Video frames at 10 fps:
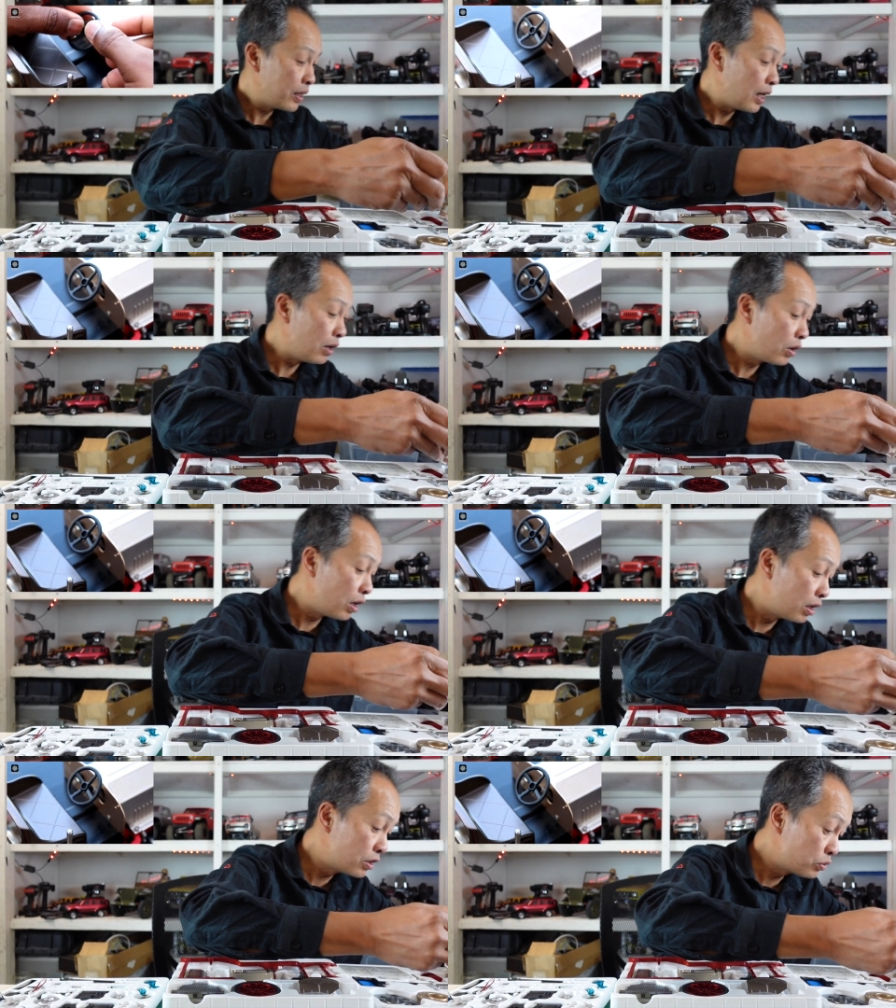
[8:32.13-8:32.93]
how
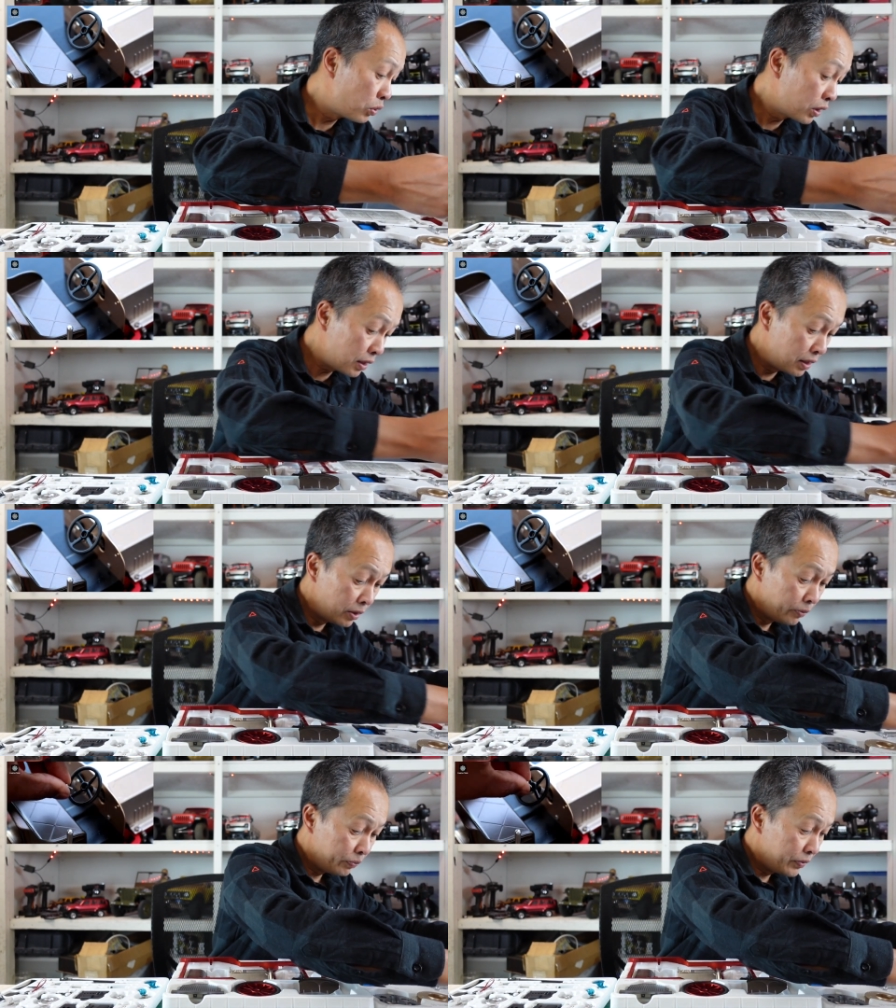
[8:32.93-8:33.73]
cars work,
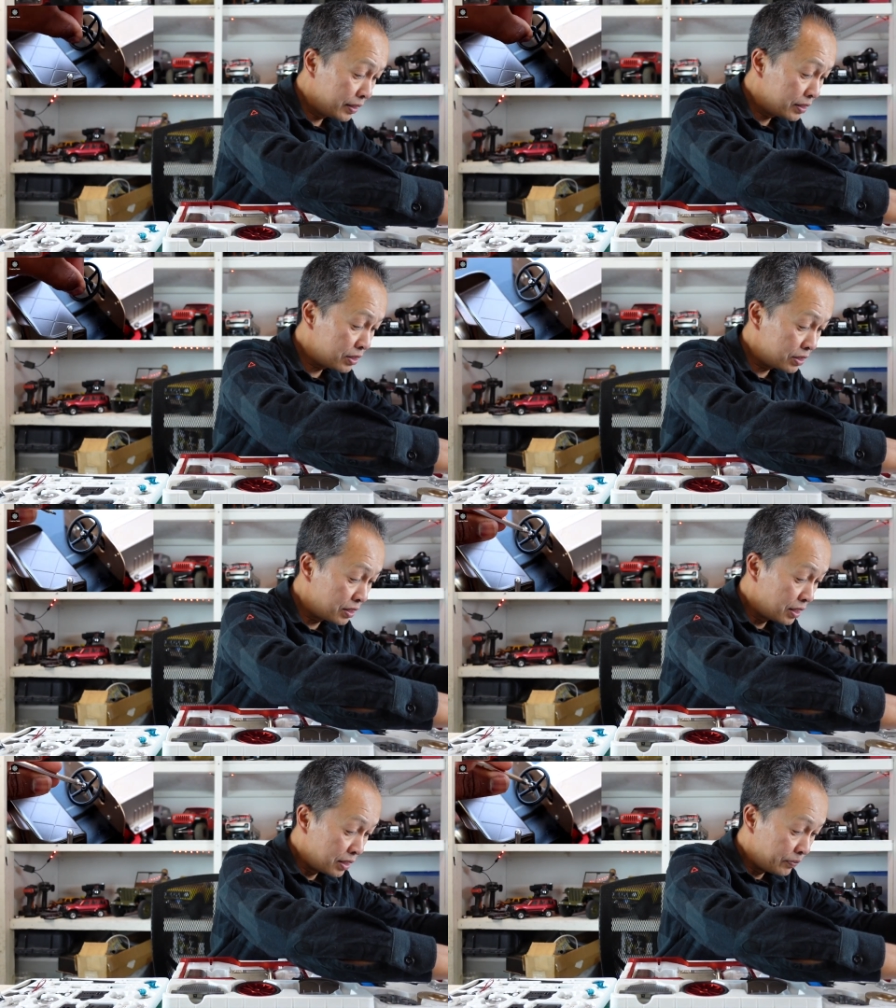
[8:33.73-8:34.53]

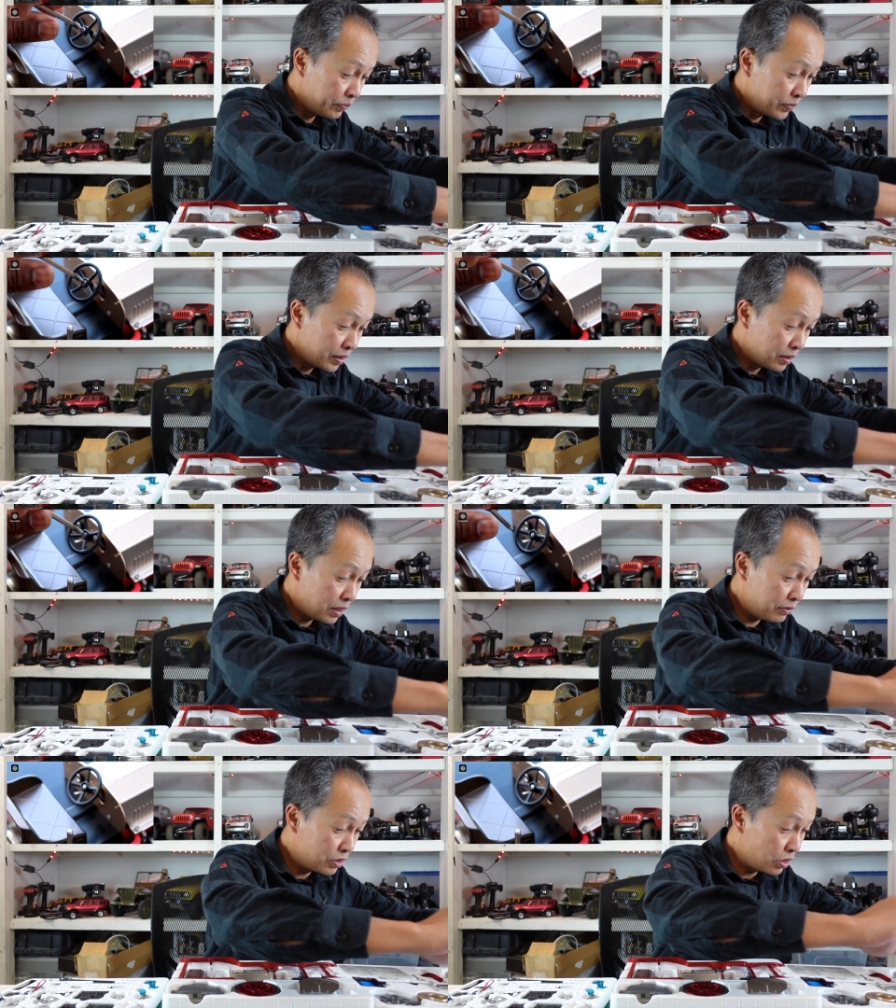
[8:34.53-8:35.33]
this
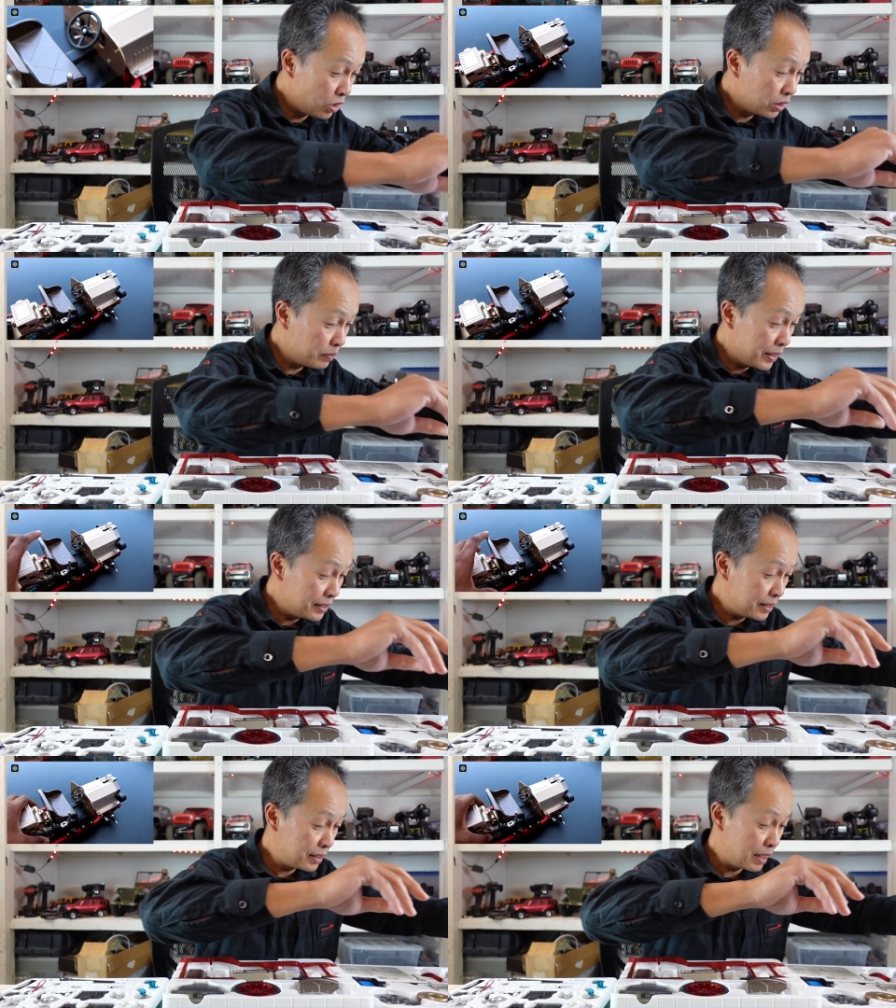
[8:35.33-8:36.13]
covers all the
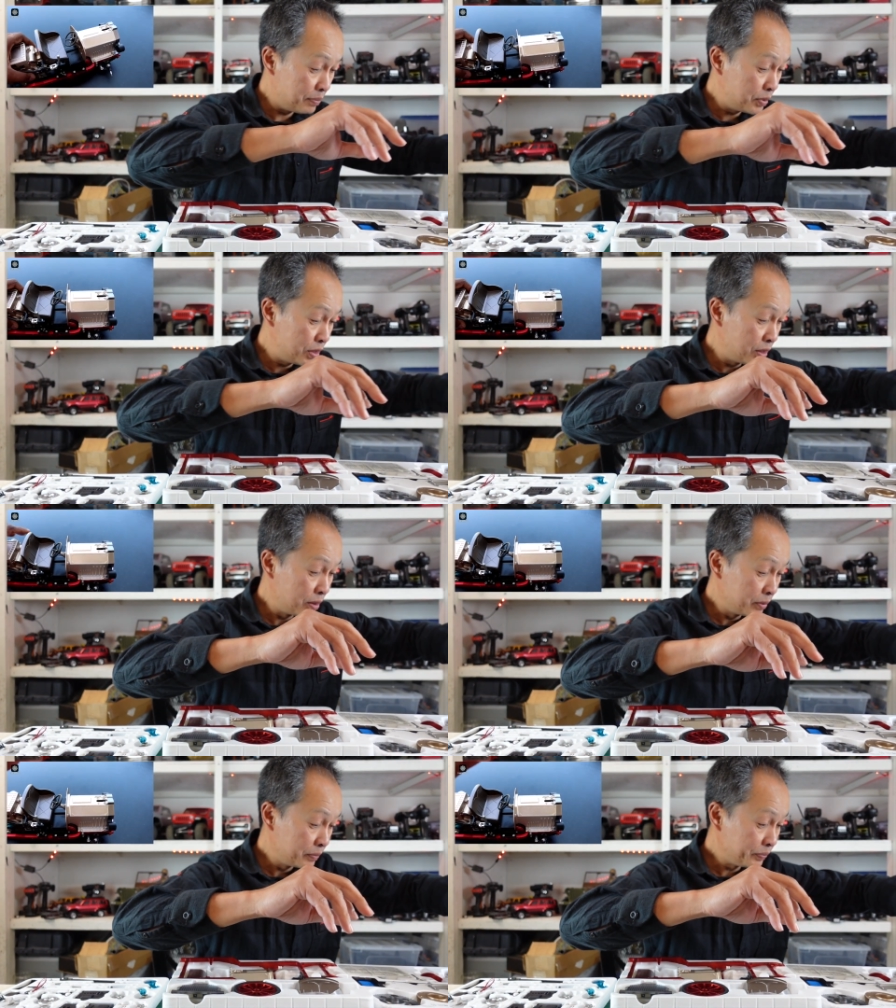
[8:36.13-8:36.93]
basic steps,
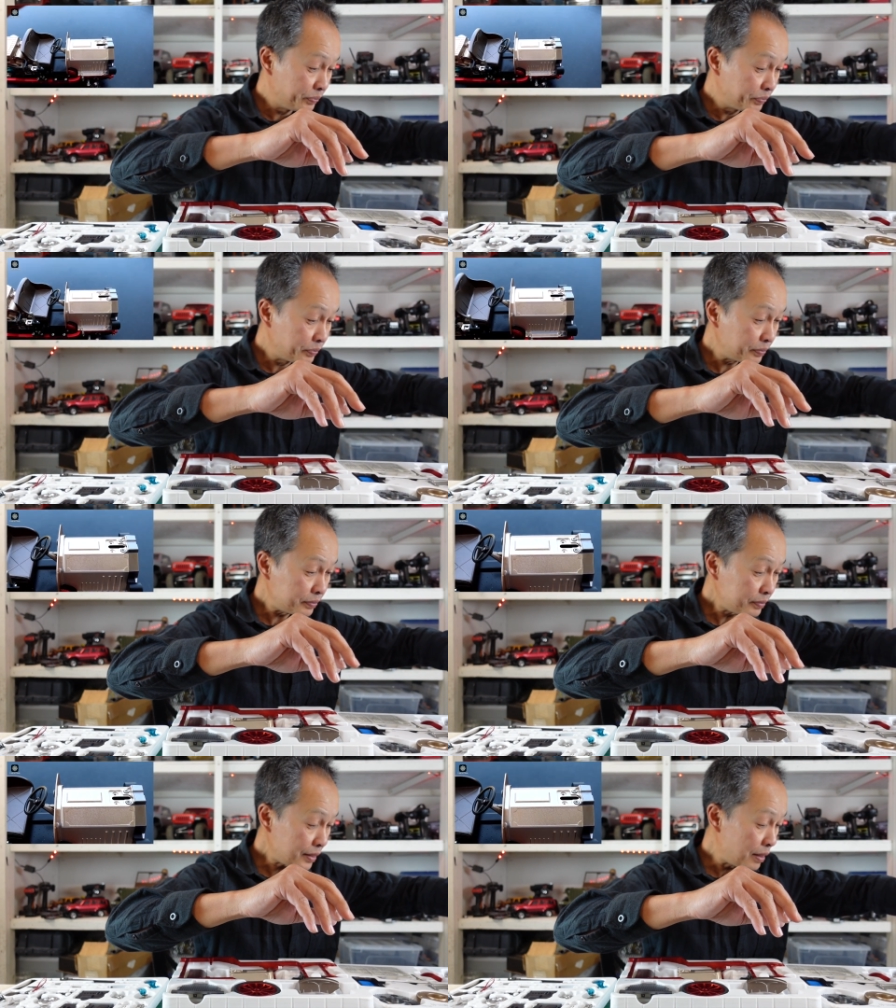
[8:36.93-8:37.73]

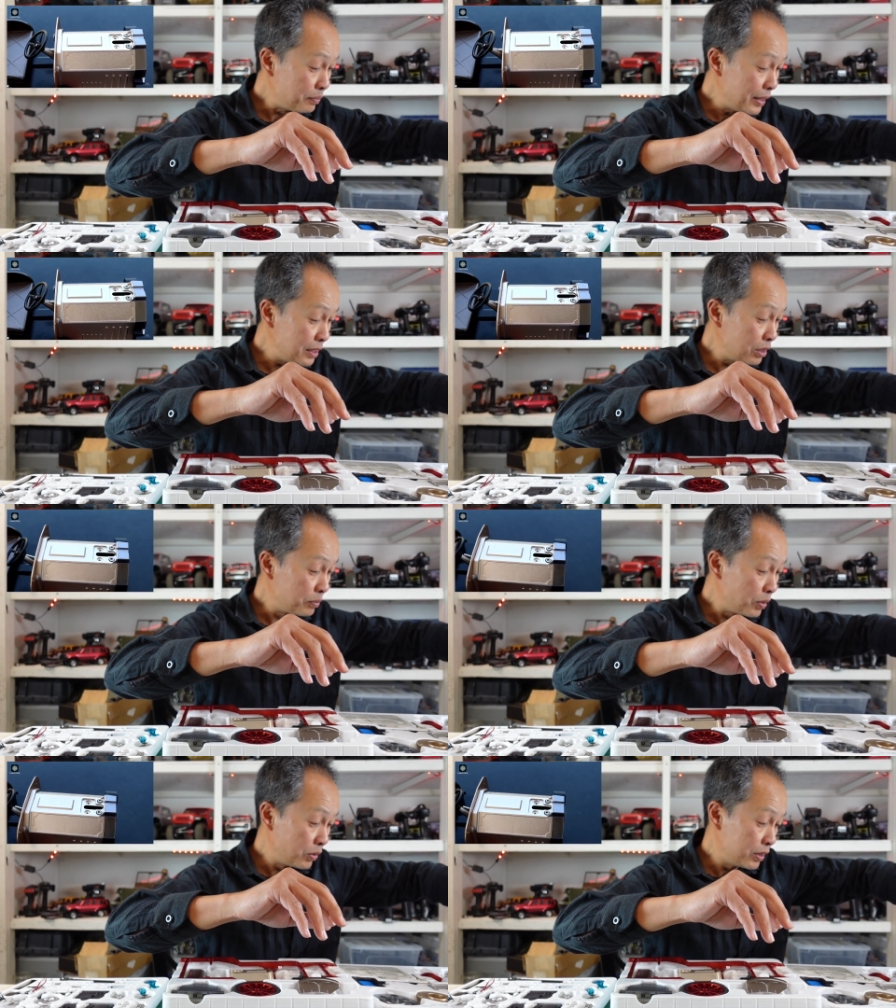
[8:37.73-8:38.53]
basic
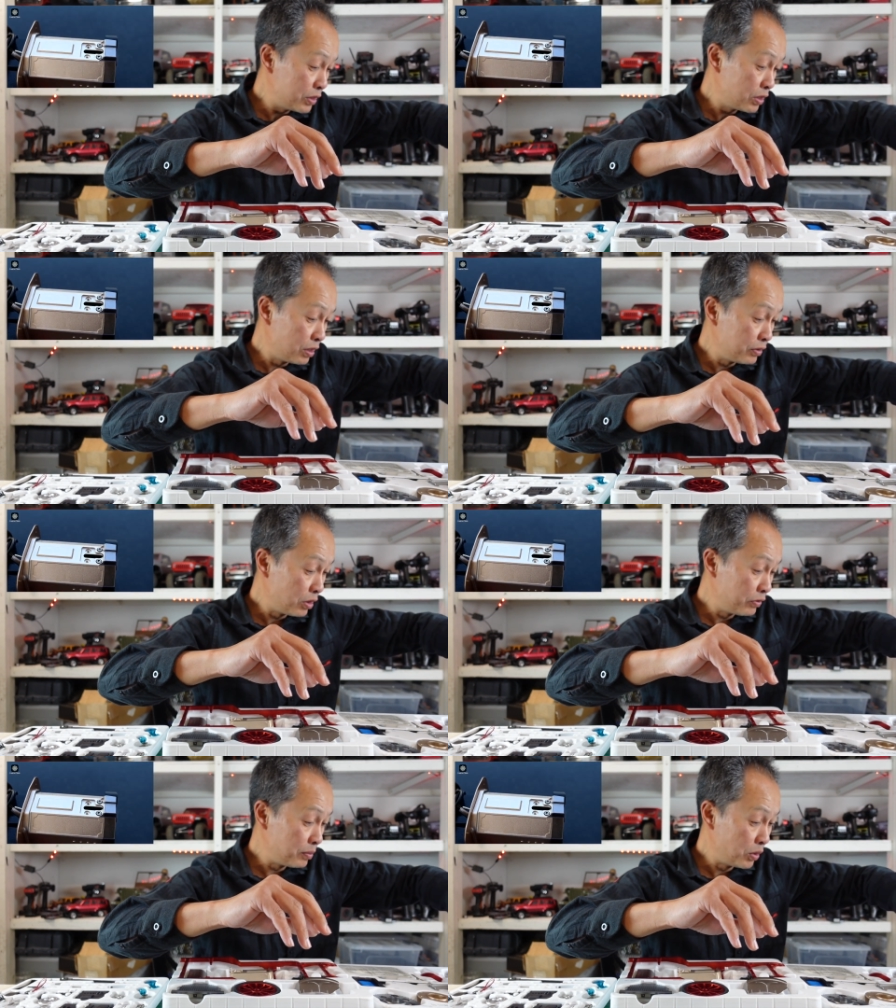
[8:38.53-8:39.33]
components of a,
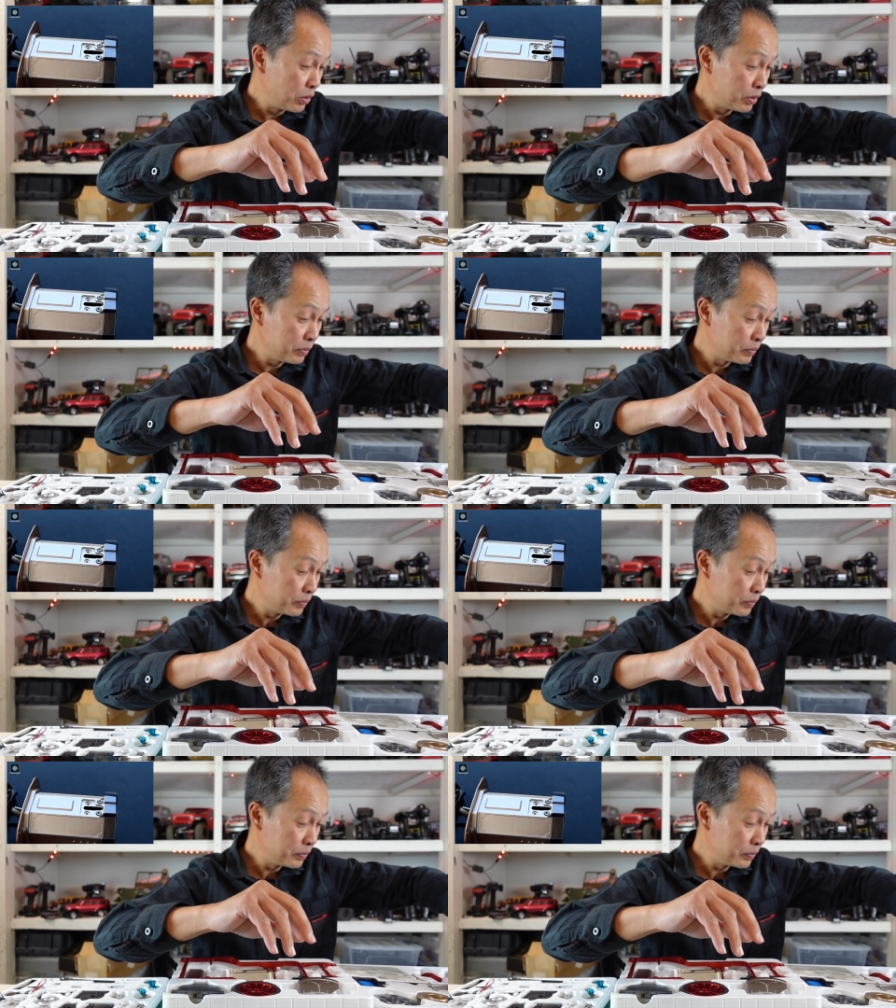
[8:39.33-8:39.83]
of a motor.